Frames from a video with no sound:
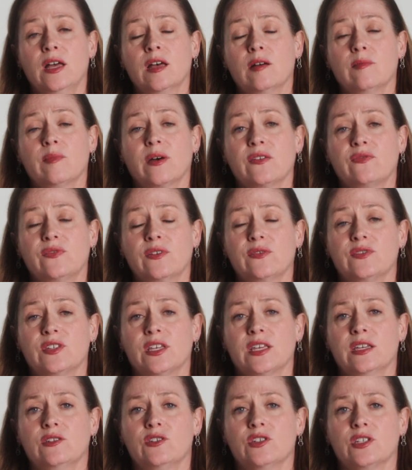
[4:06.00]
by
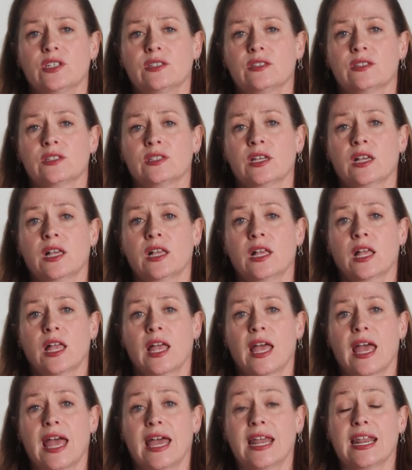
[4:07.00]
50 inches.
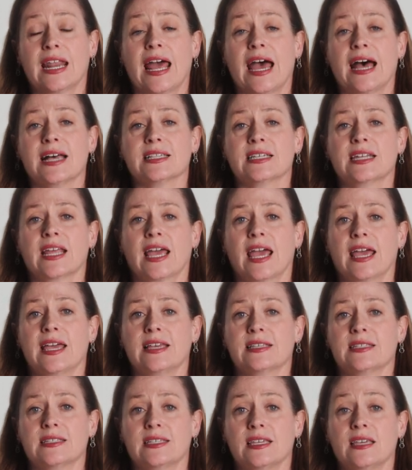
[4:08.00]
And it has an
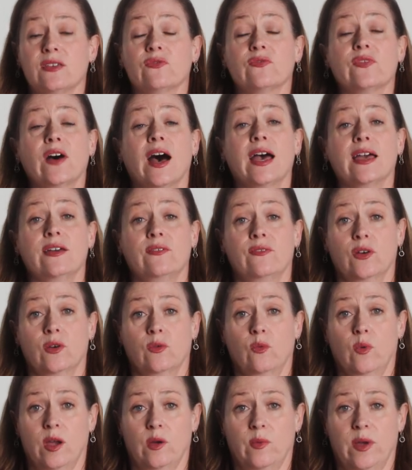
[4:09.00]

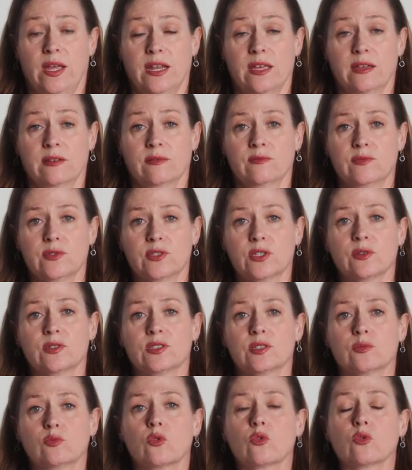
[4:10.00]
AC5 wear rating. So
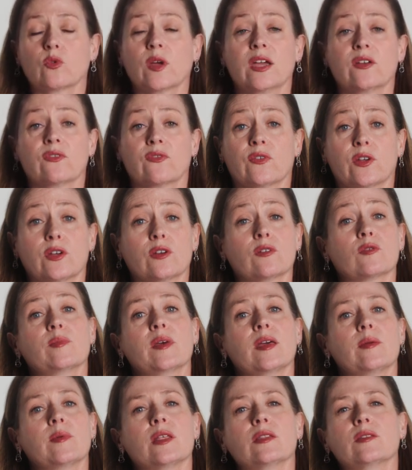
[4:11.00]
it's great for your
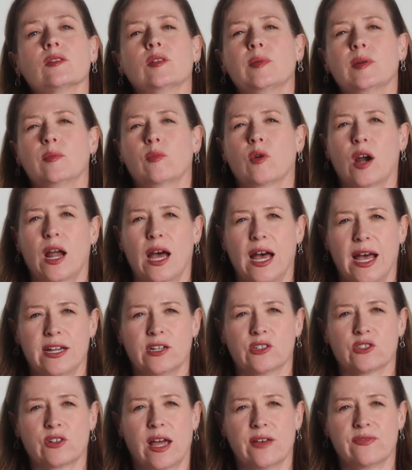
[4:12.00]
maybe a little bit more high
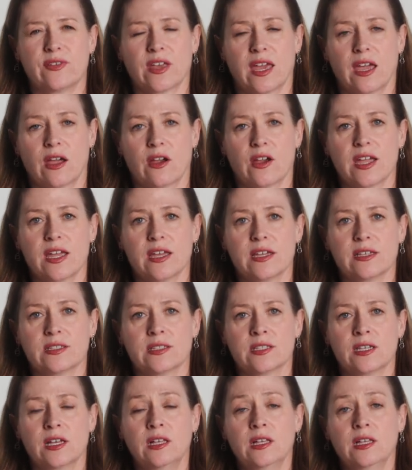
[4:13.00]
traffic
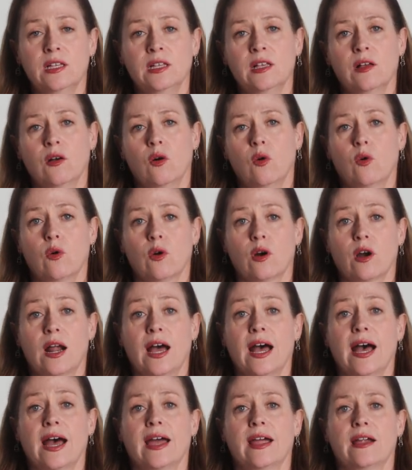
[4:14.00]
areas or
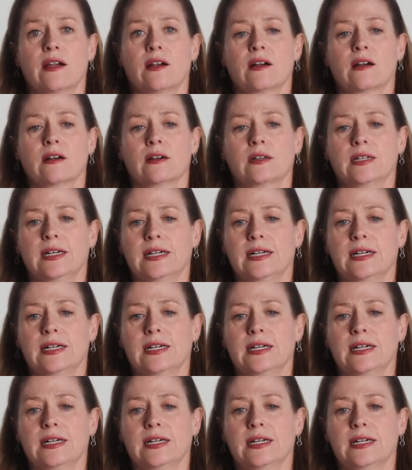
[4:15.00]
higher